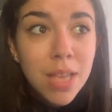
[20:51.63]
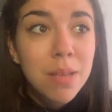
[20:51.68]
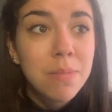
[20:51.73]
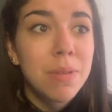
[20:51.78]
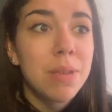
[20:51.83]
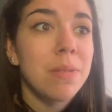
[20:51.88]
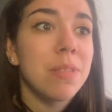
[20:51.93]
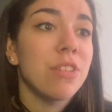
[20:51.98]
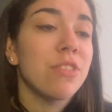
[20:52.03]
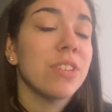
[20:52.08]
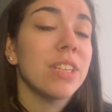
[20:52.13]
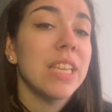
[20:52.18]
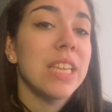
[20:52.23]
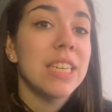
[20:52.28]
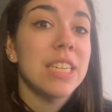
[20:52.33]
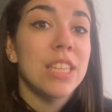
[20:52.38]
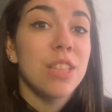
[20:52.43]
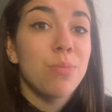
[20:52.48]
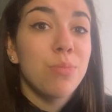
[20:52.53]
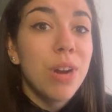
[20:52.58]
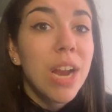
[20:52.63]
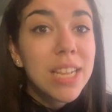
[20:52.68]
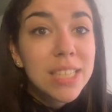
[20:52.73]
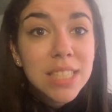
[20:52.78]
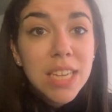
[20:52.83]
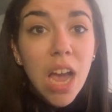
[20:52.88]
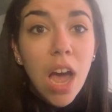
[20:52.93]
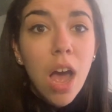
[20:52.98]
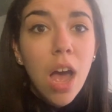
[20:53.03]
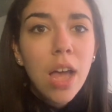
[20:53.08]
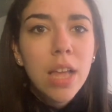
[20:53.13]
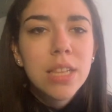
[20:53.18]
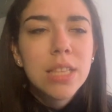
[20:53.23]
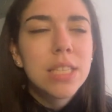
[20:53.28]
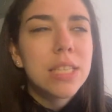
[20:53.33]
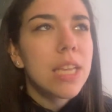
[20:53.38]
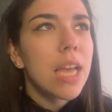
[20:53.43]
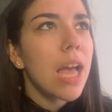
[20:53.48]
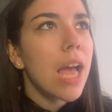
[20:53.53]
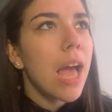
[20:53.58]
Maybe they're related to the
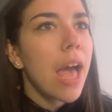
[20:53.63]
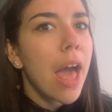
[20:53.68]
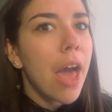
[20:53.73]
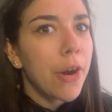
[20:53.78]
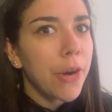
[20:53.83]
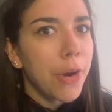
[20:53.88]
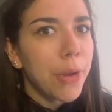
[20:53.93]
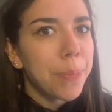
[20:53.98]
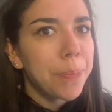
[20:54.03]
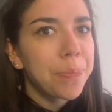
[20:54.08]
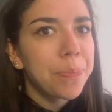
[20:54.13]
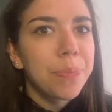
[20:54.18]
Prescotts. I don't know.